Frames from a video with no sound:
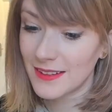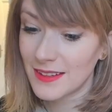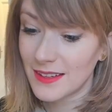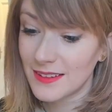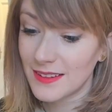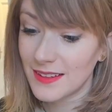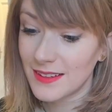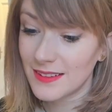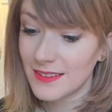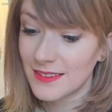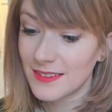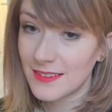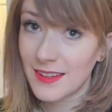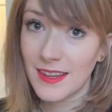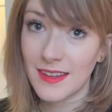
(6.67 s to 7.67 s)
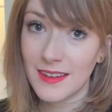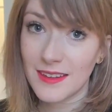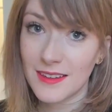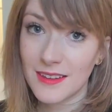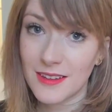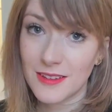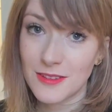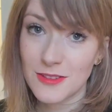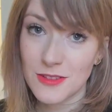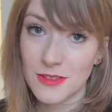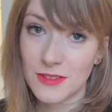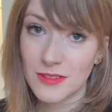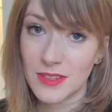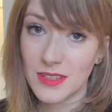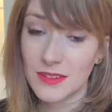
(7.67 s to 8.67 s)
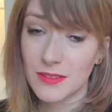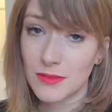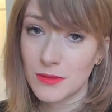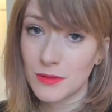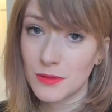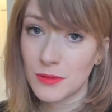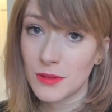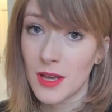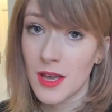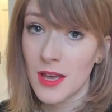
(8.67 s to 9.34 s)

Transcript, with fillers: that is taking a journey through